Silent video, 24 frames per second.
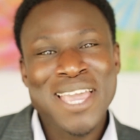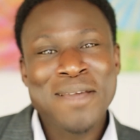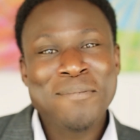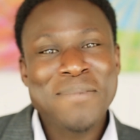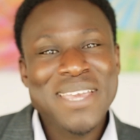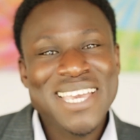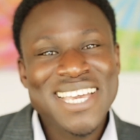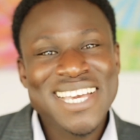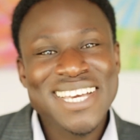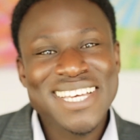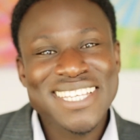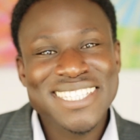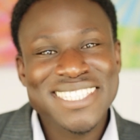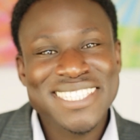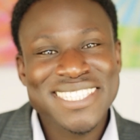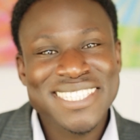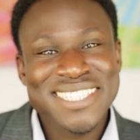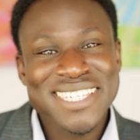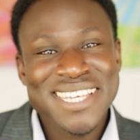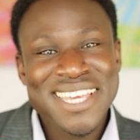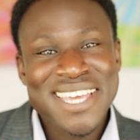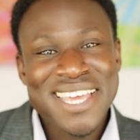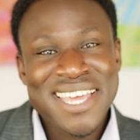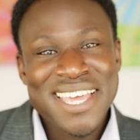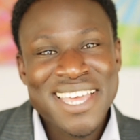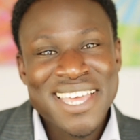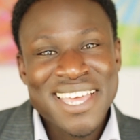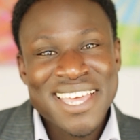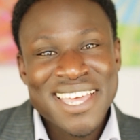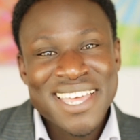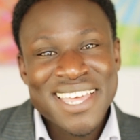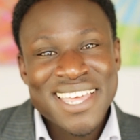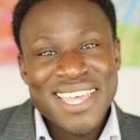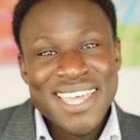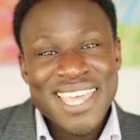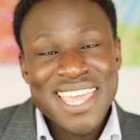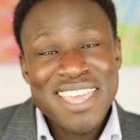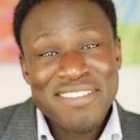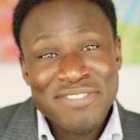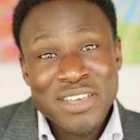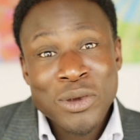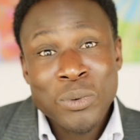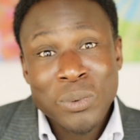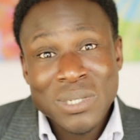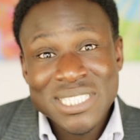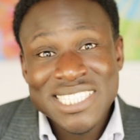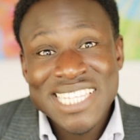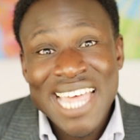Because if
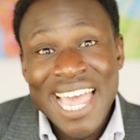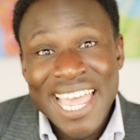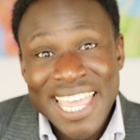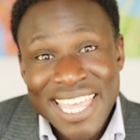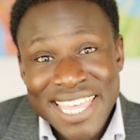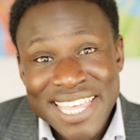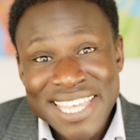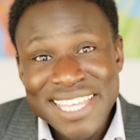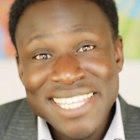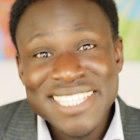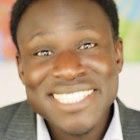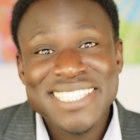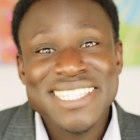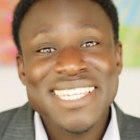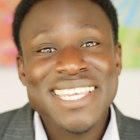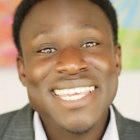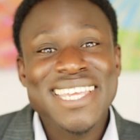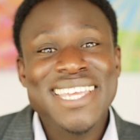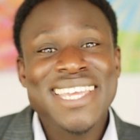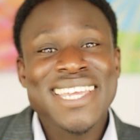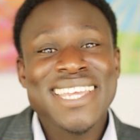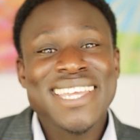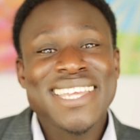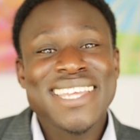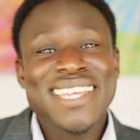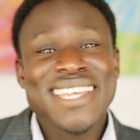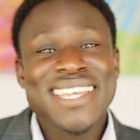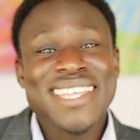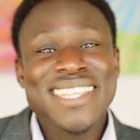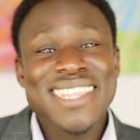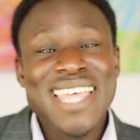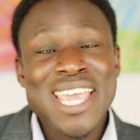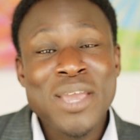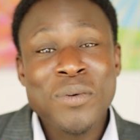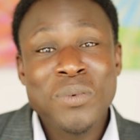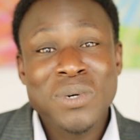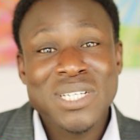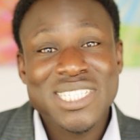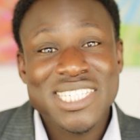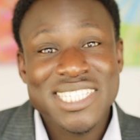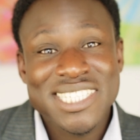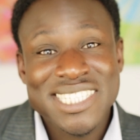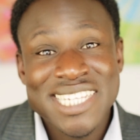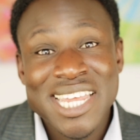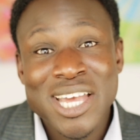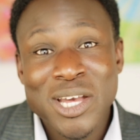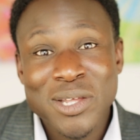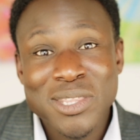it was that easy, they would
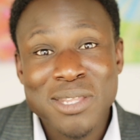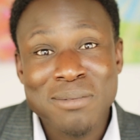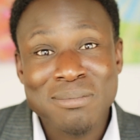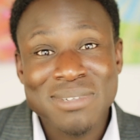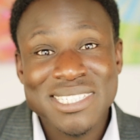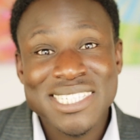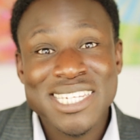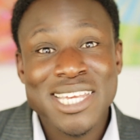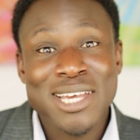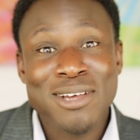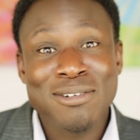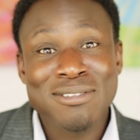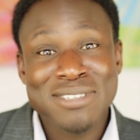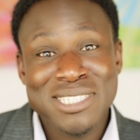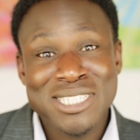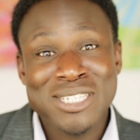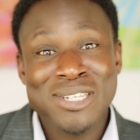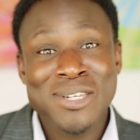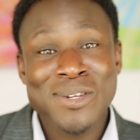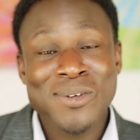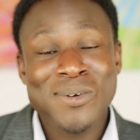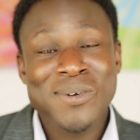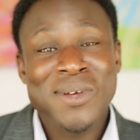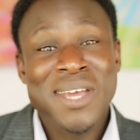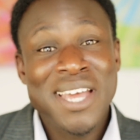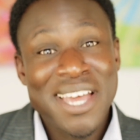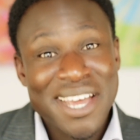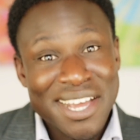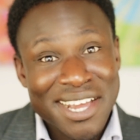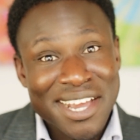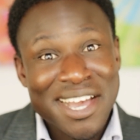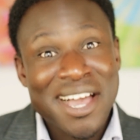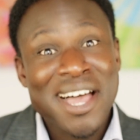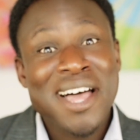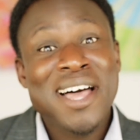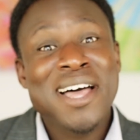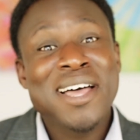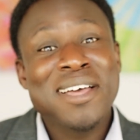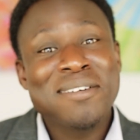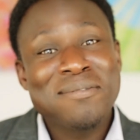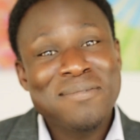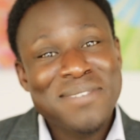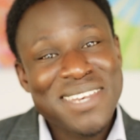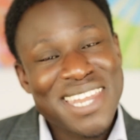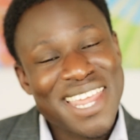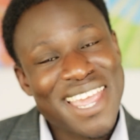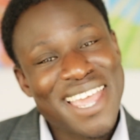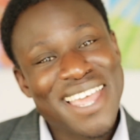just tell themselves to
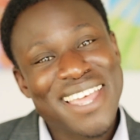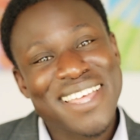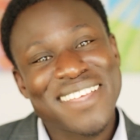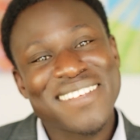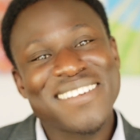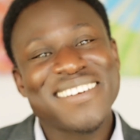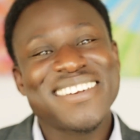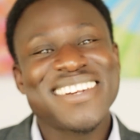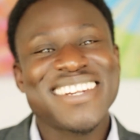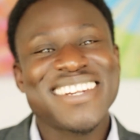calm down.